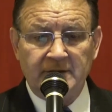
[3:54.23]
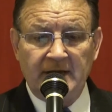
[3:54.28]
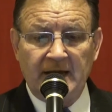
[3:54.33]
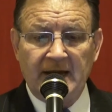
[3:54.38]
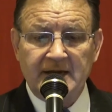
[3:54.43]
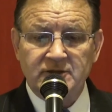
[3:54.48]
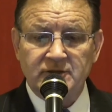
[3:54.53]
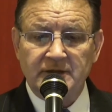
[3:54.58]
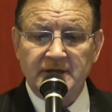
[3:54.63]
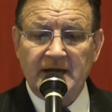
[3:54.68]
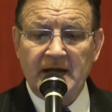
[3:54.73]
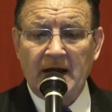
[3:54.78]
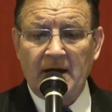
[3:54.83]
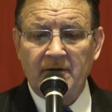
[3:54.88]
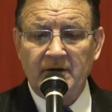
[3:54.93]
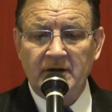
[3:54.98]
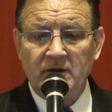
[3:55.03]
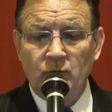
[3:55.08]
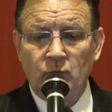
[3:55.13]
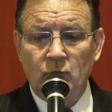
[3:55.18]
he actually
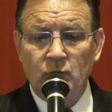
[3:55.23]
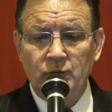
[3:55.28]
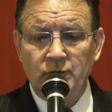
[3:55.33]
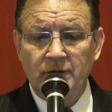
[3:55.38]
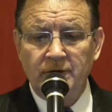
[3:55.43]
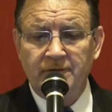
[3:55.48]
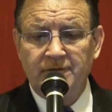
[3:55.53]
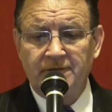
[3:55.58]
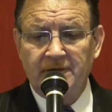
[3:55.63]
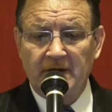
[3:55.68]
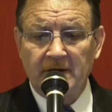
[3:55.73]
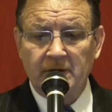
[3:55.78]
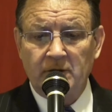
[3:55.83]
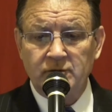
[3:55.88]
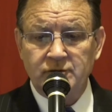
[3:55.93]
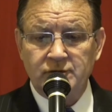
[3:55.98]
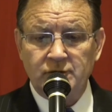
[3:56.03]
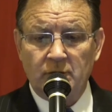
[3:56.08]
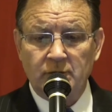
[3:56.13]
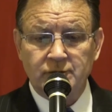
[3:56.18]
carried a wounded fellow
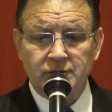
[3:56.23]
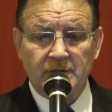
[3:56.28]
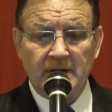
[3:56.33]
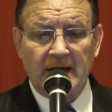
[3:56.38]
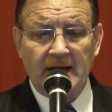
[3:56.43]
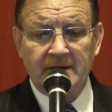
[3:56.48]
soldier